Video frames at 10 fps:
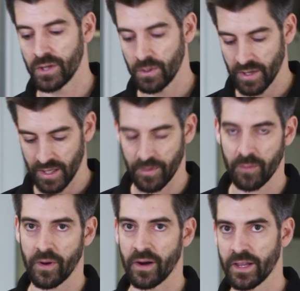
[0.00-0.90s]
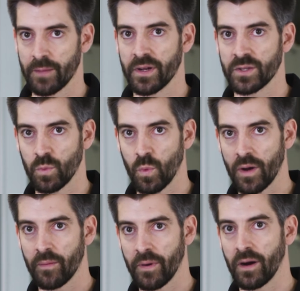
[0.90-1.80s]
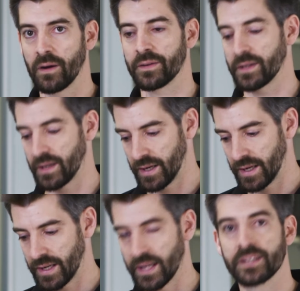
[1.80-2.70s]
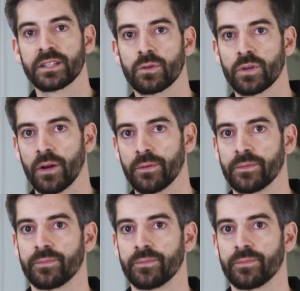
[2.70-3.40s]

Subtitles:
you end up combining them as one part in a single go.